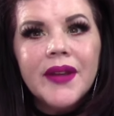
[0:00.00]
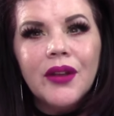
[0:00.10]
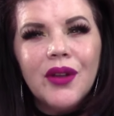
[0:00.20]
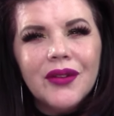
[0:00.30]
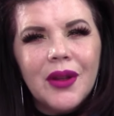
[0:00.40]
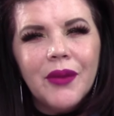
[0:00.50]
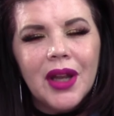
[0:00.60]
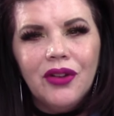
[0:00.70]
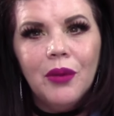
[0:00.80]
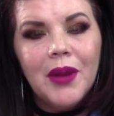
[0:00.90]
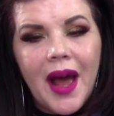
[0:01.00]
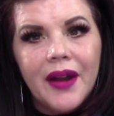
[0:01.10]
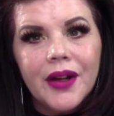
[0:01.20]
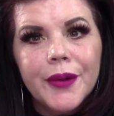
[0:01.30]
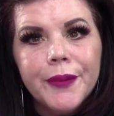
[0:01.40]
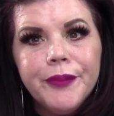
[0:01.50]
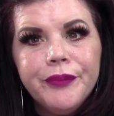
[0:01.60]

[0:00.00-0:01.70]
like, you have something on your bladder.